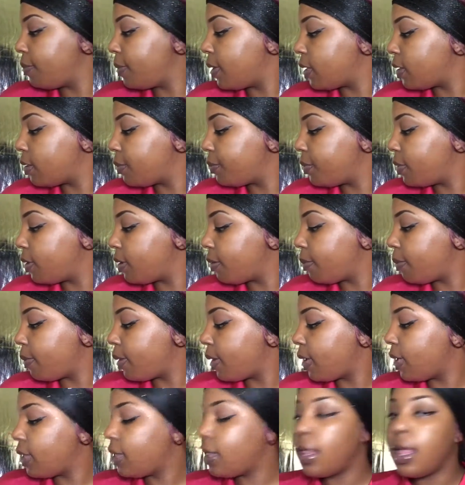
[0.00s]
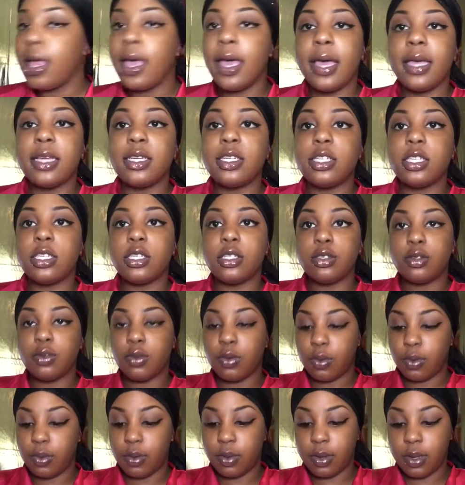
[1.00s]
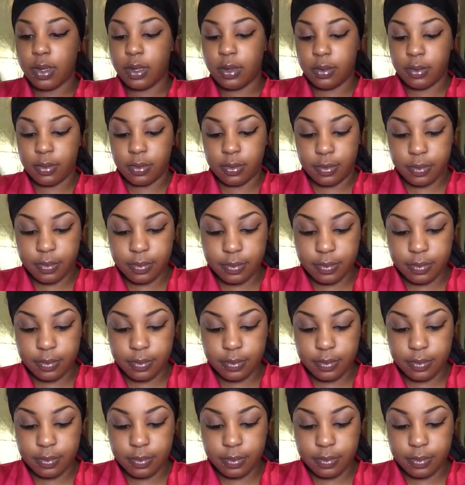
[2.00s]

I'm about to put my lashes on.